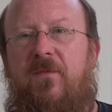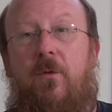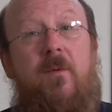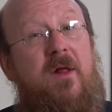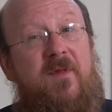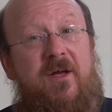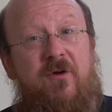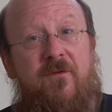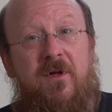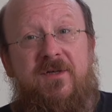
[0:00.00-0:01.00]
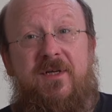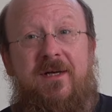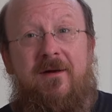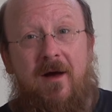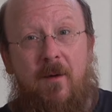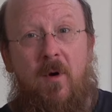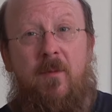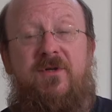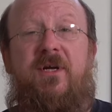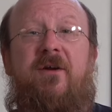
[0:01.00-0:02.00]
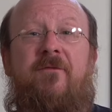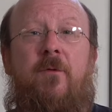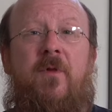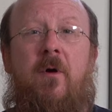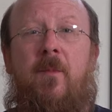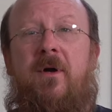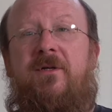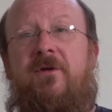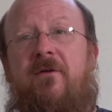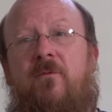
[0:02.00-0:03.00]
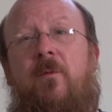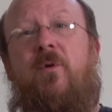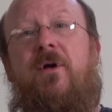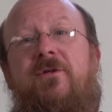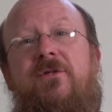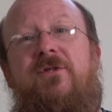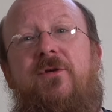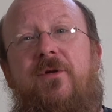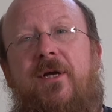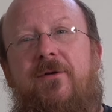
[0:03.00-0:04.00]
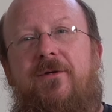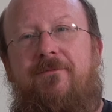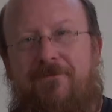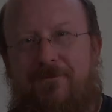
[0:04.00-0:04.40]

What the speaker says: So, thank you for listening. I'm Robert Sandefur with Harmonic Software Production Studios.